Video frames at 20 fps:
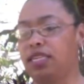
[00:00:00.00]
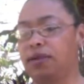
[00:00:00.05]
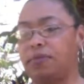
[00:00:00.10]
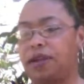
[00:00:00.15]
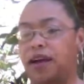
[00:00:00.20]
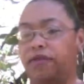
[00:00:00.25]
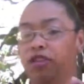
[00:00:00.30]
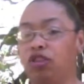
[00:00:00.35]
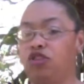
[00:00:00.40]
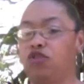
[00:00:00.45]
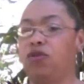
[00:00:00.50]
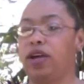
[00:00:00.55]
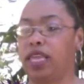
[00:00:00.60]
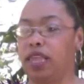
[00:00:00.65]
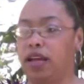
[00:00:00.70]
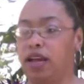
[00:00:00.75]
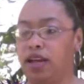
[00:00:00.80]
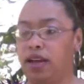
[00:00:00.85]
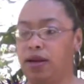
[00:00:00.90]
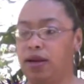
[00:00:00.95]
I'm going to have to do
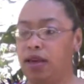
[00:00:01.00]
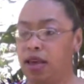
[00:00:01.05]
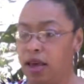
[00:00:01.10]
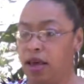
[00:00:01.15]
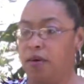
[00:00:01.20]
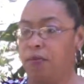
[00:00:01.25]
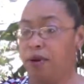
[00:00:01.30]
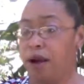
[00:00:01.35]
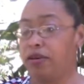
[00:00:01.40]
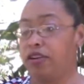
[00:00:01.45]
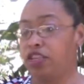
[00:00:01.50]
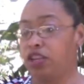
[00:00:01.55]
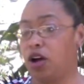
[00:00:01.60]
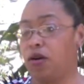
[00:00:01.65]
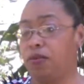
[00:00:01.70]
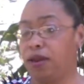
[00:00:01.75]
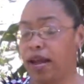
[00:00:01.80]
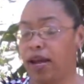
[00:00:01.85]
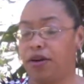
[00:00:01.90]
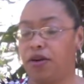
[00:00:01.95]
a
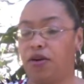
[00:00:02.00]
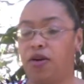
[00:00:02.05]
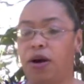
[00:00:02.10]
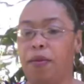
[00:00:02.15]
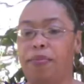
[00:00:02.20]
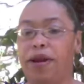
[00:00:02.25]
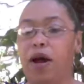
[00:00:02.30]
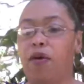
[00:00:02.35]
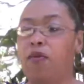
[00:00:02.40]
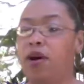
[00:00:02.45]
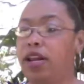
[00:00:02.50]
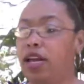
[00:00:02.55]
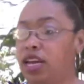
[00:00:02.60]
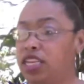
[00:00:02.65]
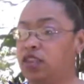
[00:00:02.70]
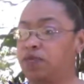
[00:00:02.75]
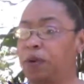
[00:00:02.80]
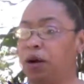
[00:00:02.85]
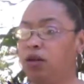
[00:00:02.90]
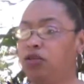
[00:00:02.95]
Periscope later on, but I want to
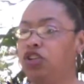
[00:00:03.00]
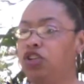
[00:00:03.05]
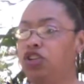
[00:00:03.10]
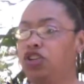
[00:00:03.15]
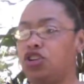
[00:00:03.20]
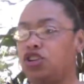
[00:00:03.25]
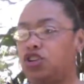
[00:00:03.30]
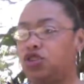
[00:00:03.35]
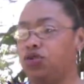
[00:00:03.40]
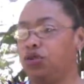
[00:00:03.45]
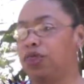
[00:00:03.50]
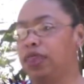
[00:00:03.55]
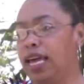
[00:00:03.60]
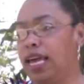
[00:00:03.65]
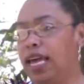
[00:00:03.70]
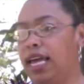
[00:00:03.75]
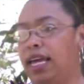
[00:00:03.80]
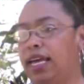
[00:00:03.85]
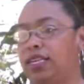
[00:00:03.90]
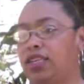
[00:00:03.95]
expose you to new
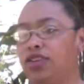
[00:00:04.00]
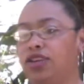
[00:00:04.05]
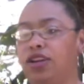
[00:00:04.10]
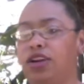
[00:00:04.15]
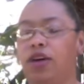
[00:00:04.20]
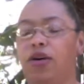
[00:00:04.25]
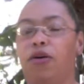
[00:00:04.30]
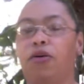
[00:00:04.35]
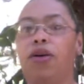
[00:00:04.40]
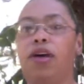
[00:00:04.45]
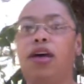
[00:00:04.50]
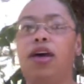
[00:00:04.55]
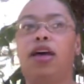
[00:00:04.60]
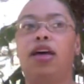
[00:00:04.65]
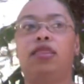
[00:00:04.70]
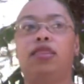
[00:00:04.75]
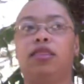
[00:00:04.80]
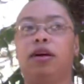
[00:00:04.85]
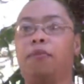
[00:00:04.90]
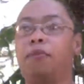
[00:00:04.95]
things,
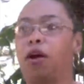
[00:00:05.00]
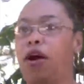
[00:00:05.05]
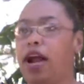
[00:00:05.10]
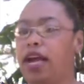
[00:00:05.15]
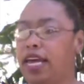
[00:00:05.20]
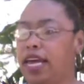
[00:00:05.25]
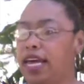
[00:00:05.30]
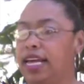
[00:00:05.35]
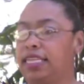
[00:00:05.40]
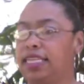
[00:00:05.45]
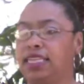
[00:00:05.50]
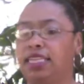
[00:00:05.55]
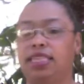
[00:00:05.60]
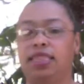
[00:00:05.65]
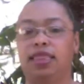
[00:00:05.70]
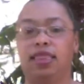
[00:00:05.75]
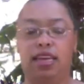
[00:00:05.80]
the markets,